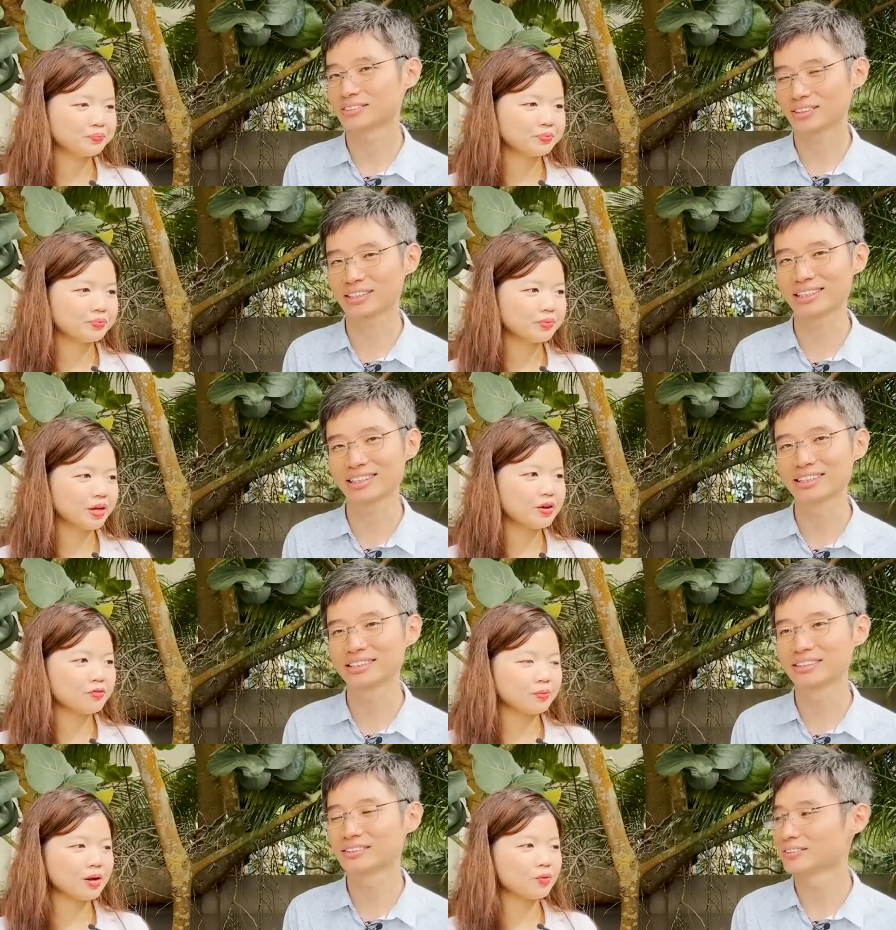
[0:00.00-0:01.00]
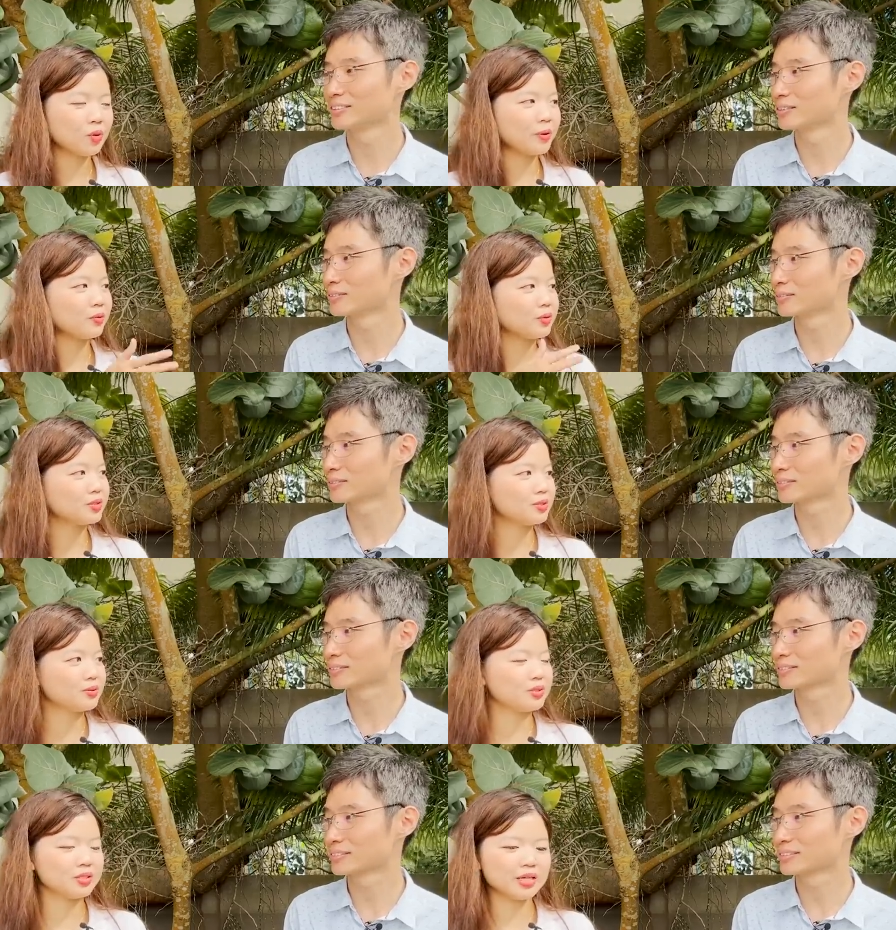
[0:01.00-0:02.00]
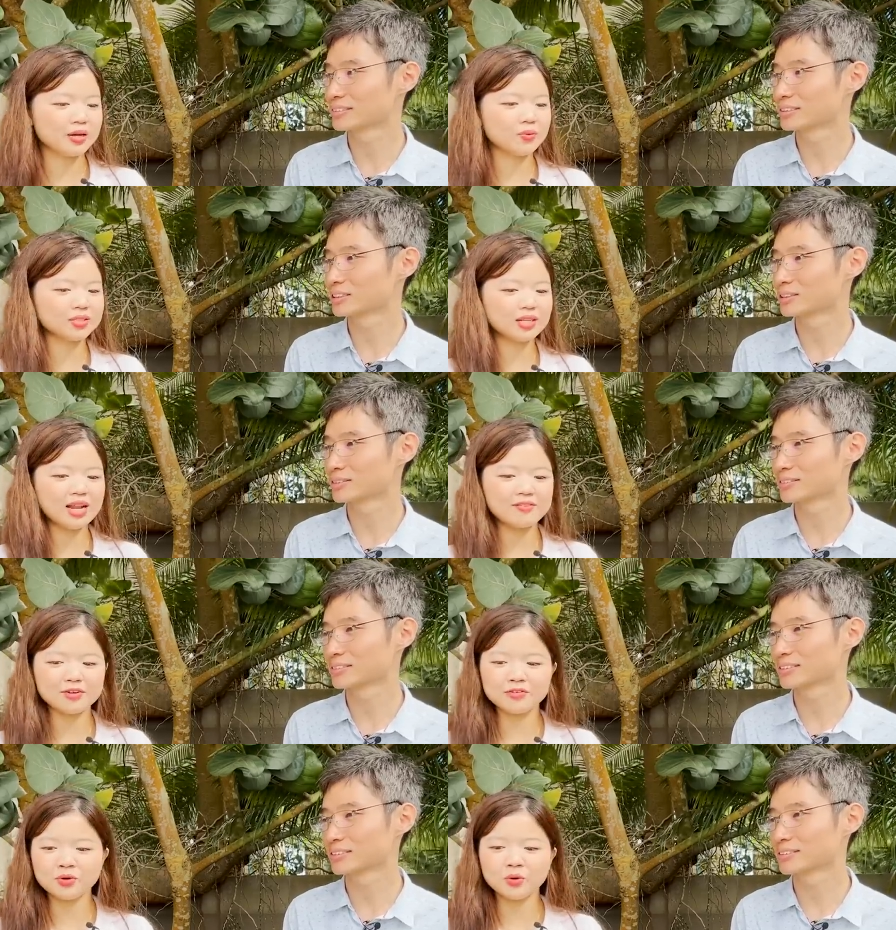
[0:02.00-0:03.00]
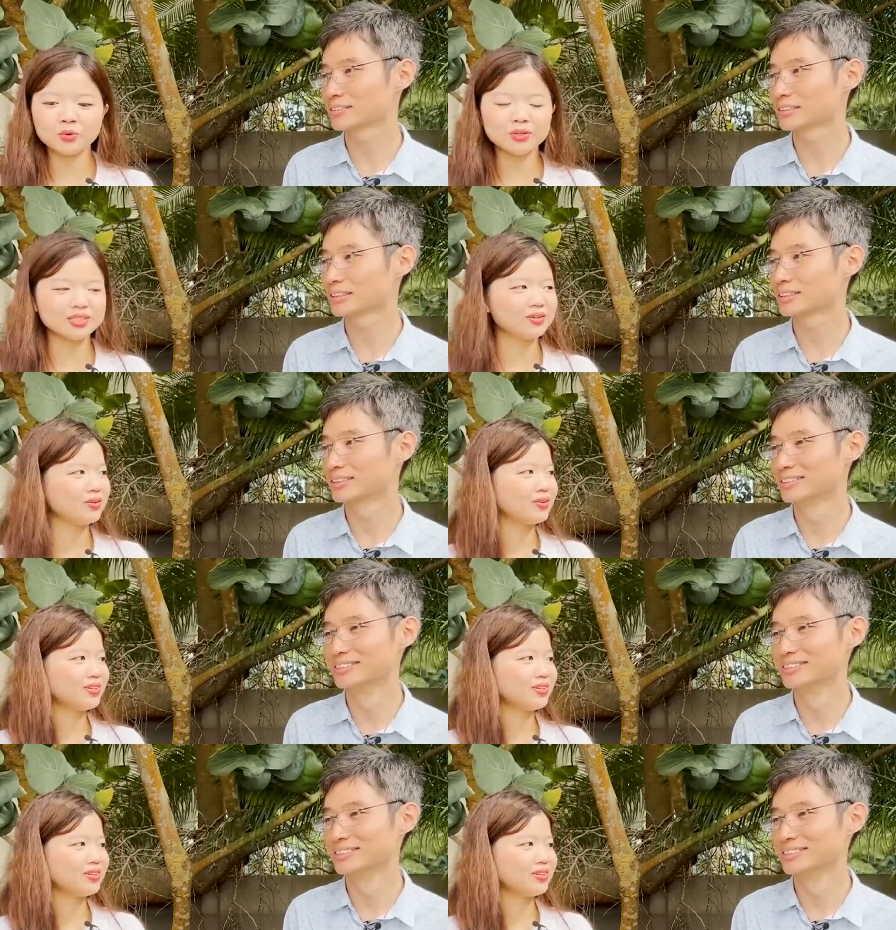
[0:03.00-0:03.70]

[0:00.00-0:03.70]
Speaker 1: Okay. And then from there, work backwards to see like what's the level of YOLOness or